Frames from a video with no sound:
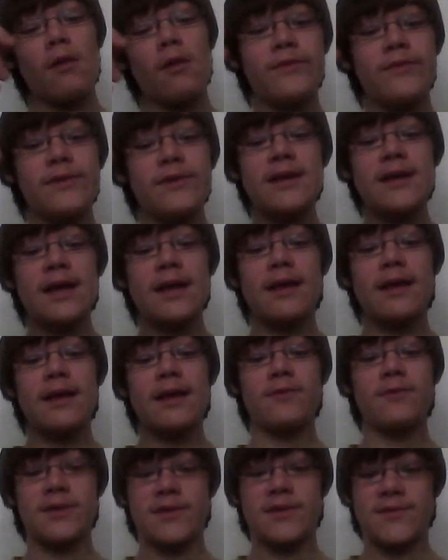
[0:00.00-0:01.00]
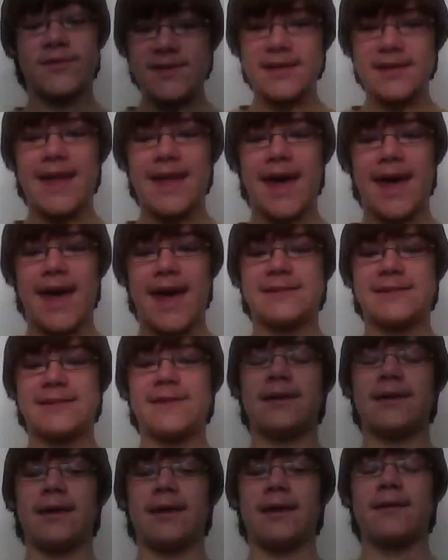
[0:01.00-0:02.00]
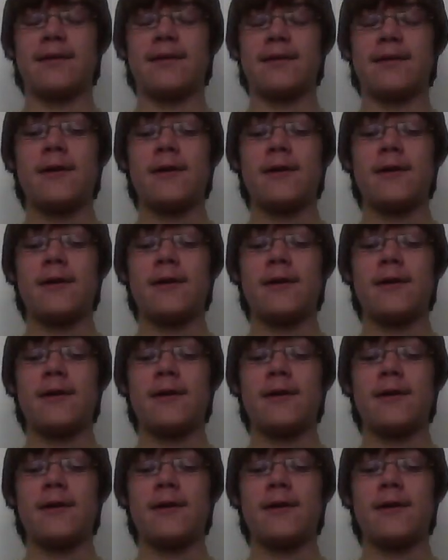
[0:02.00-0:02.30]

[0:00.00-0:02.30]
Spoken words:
With physical activity,